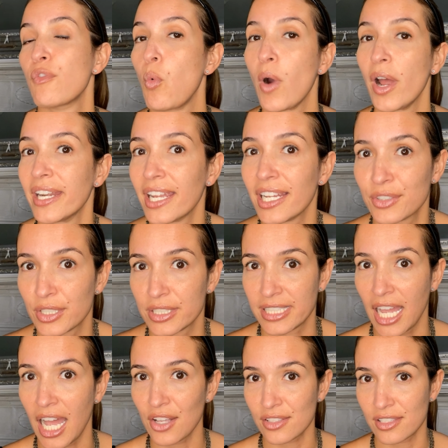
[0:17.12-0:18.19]
$100,000,
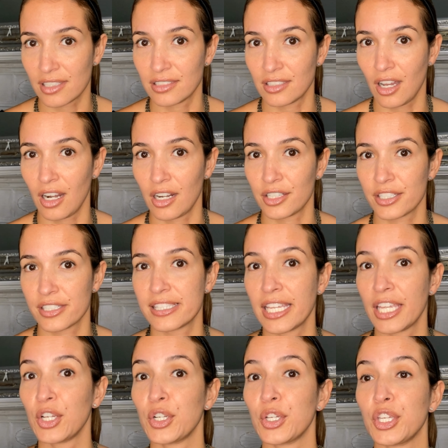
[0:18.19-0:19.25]
they're
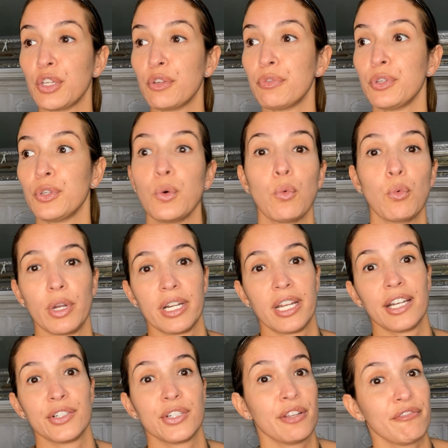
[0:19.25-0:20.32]
going to give you
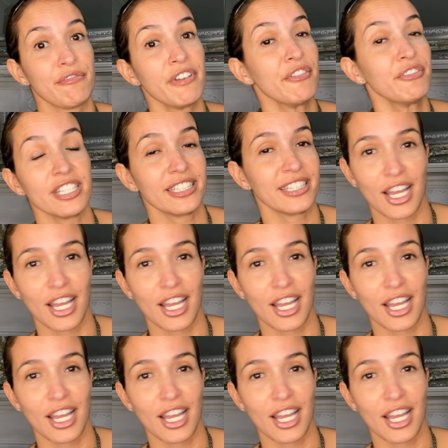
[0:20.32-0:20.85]
$150,000.